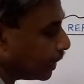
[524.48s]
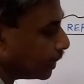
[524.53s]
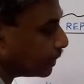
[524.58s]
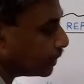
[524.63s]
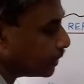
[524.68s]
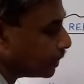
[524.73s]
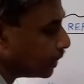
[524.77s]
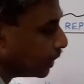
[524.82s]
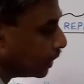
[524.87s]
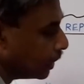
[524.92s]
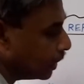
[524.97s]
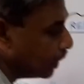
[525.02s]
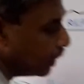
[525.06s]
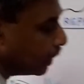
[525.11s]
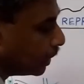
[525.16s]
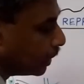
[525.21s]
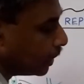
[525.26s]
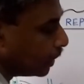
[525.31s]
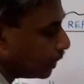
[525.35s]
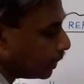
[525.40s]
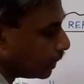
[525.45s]
It
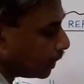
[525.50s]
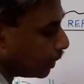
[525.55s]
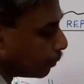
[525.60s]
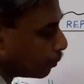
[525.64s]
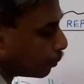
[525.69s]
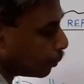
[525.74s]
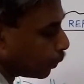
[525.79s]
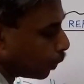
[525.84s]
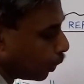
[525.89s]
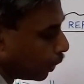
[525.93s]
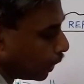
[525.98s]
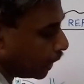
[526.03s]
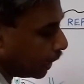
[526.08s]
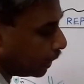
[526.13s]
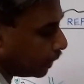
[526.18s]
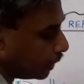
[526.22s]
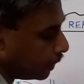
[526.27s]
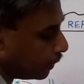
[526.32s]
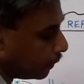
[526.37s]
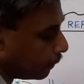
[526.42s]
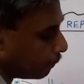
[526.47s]
undergoes
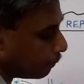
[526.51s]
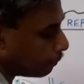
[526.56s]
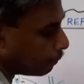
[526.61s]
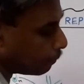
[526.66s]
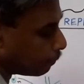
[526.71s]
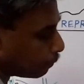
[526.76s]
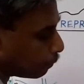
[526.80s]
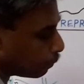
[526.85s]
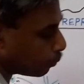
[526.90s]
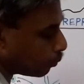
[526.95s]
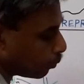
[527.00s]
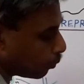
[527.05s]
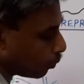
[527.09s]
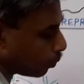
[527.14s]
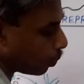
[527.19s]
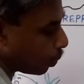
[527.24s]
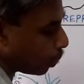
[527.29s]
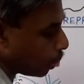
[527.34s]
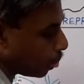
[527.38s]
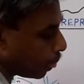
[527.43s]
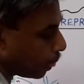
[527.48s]
meiotic division
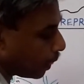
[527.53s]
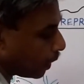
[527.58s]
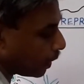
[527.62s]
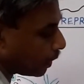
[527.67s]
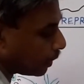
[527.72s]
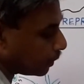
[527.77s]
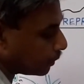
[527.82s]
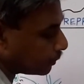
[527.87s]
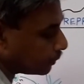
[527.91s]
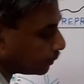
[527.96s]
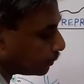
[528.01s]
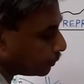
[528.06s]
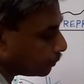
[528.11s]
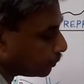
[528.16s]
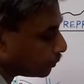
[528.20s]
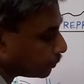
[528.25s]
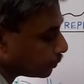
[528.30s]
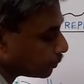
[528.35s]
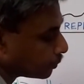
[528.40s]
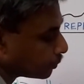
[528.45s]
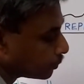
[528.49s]
to form
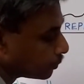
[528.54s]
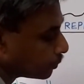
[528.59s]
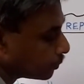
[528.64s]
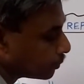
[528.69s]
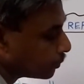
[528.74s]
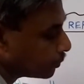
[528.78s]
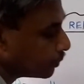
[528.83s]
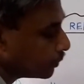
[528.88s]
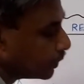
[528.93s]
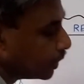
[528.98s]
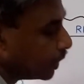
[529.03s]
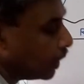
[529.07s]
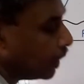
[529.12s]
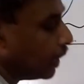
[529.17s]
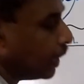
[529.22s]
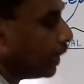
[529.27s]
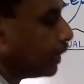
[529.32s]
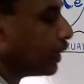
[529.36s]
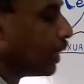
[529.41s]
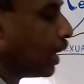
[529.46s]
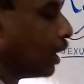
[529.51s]
a
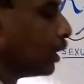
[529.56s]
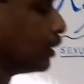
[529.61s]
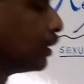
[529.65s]
haploid cell.